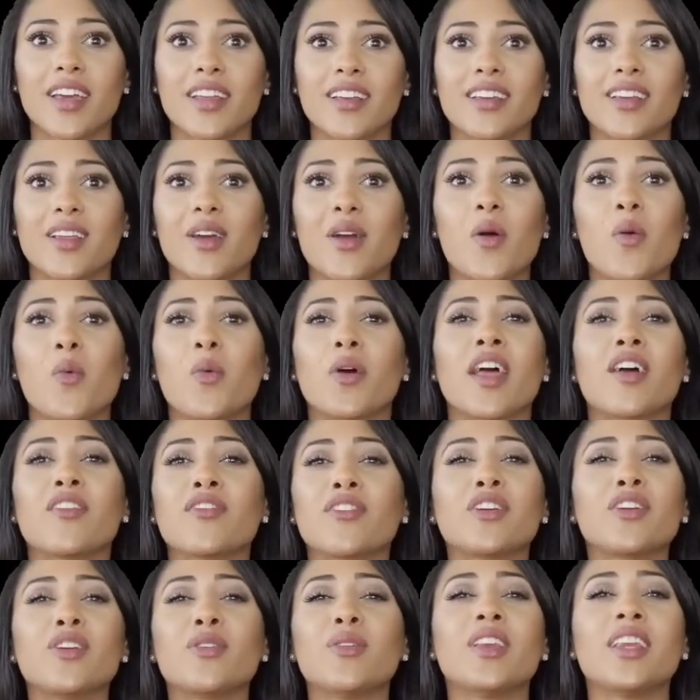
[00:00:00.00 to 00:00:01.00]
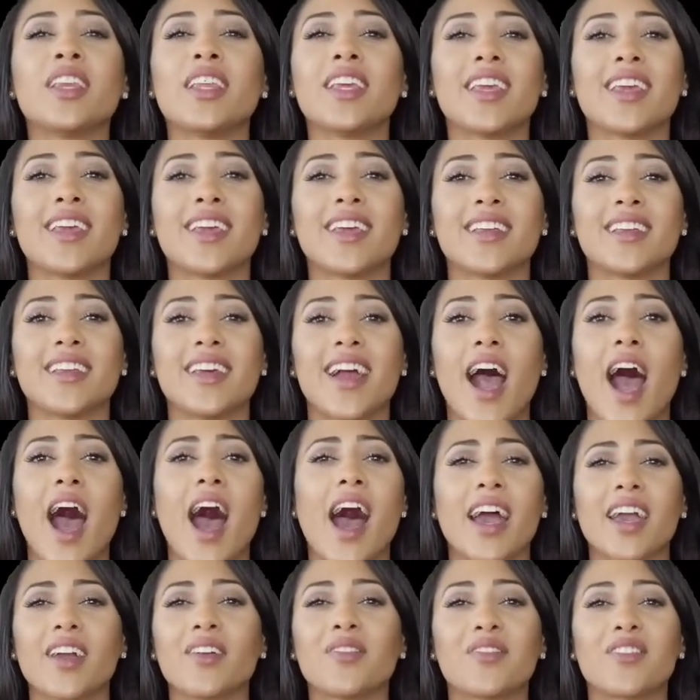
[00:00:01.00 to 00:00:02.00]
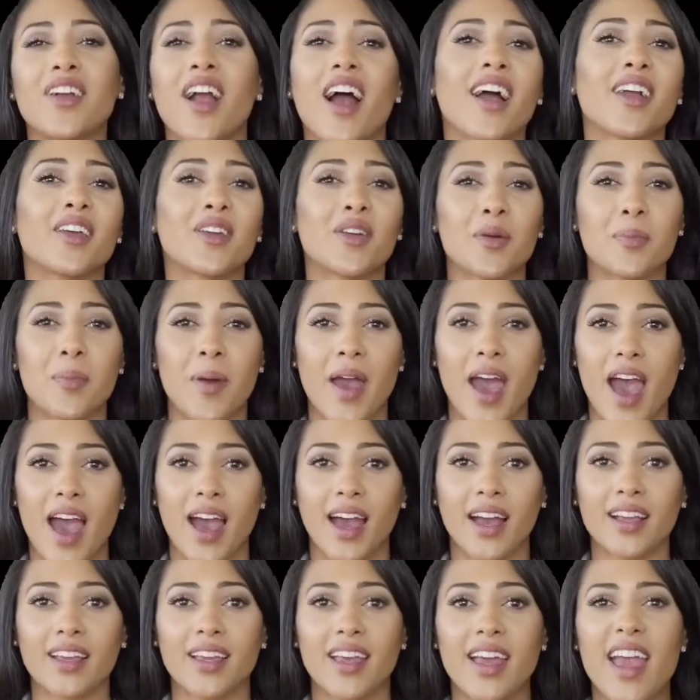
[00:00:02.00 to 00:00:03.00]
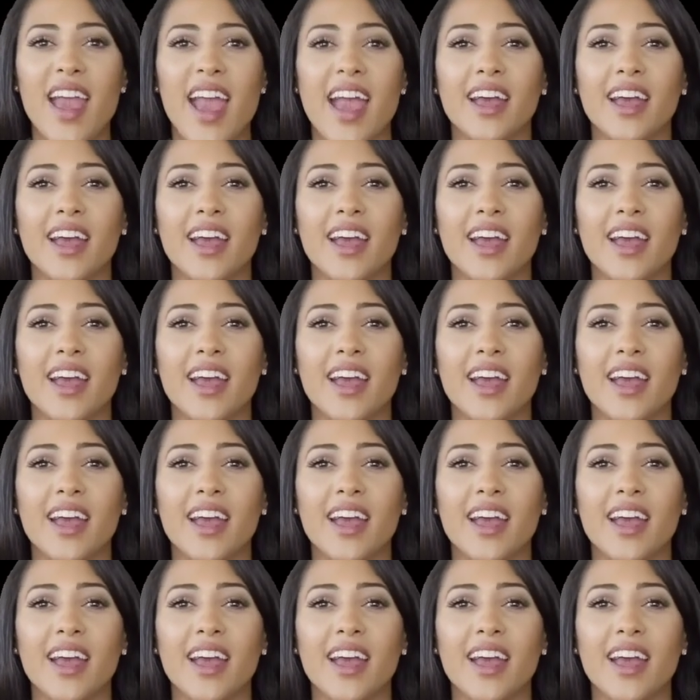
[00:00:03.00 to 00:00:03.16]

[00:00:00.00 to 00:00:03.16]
are mixed together to form a paste and applied on the nipple,